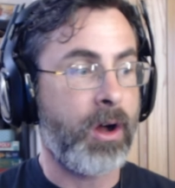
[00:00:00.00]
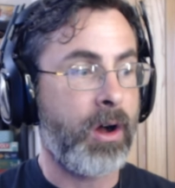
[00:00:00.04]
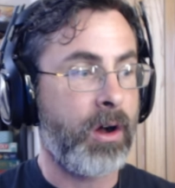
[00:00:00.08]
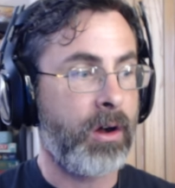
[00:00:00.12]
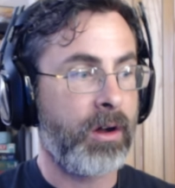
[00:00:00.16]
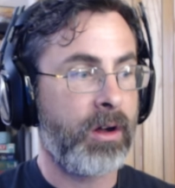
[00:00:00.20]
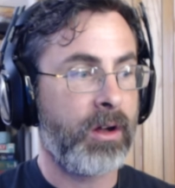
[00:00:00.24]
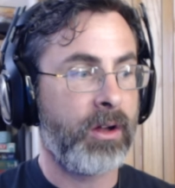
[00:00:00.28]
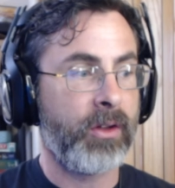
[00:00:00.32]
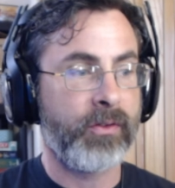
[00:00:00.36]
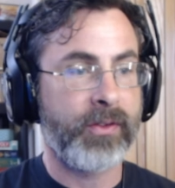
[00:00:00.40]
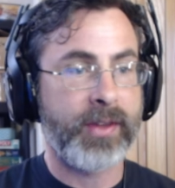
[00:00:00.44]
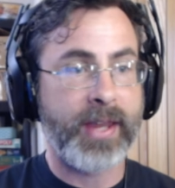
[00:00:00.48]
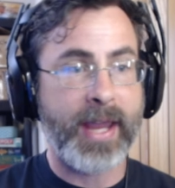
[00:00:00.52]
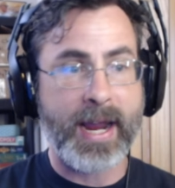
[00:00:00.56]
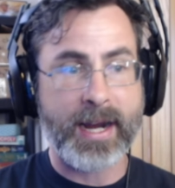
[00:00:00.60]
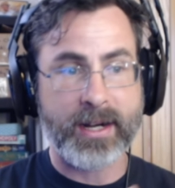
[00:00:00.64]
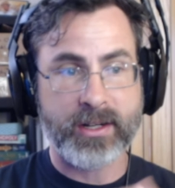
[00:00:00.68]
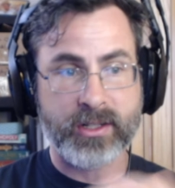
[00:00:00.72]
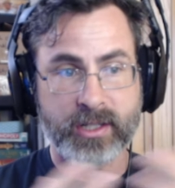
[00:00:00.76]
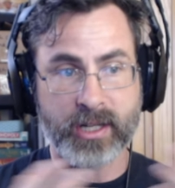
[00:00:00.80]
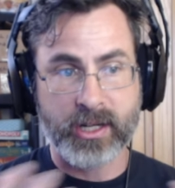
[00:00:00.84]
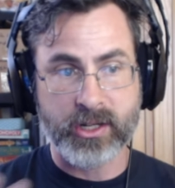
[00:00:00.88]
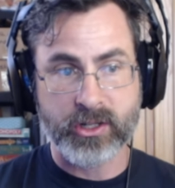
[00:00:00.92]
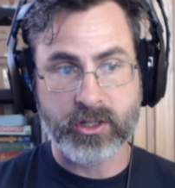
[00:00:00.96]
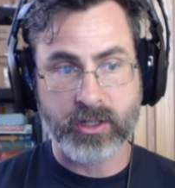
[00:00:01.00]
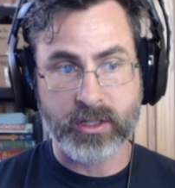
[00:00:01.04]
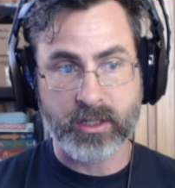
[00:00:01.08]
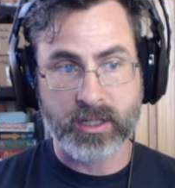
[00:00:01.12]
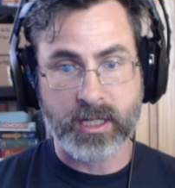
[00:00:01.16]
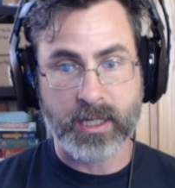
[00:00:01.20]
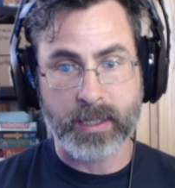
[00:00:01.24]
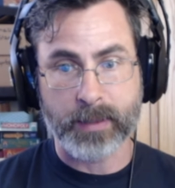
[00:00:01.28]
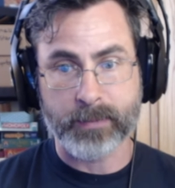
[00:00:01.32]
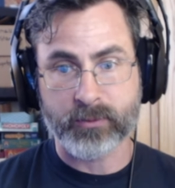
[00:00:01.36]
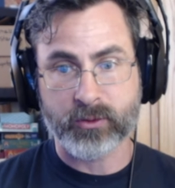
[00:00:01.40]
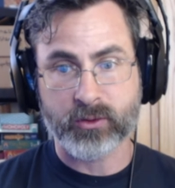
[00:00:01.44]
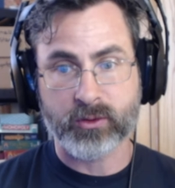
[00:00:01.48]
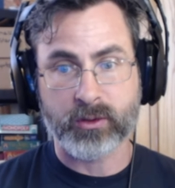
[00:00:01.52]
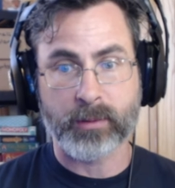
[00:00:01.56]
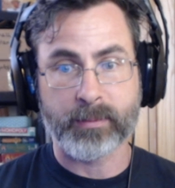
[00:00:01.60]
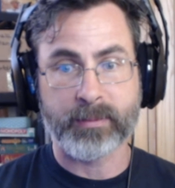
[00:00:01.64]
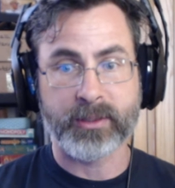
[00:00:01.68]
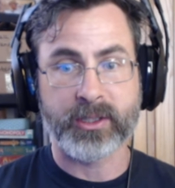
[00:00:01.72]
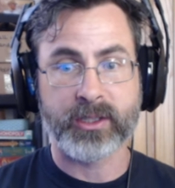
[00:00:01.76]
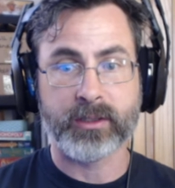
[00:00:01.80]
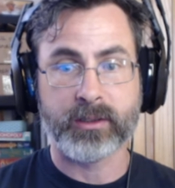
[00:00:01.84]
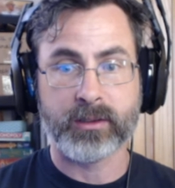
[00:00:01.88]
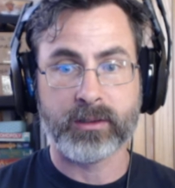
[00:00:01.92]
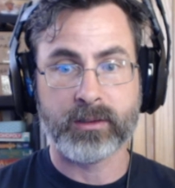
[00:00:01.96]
All taxation comes from,